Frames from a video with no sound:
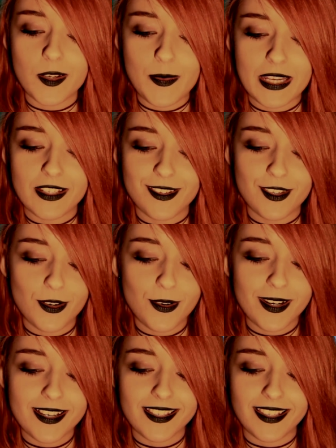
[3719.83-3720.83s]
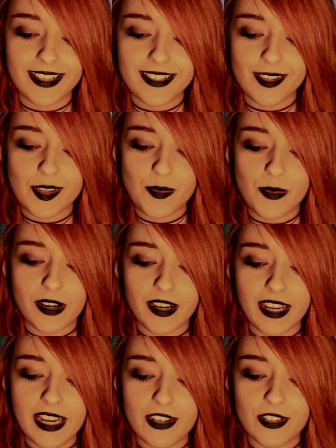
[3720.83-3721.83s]
because Taurus likes the
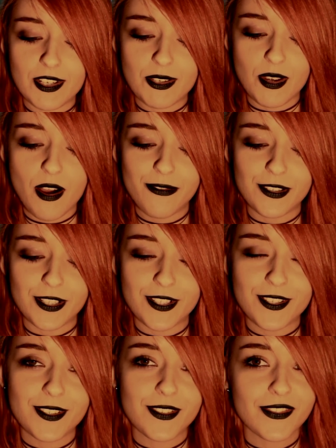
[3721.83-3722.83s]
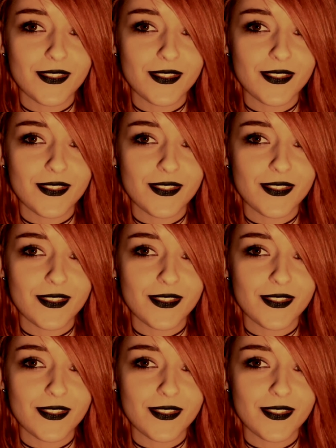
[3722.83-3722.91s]
spark Aries offers.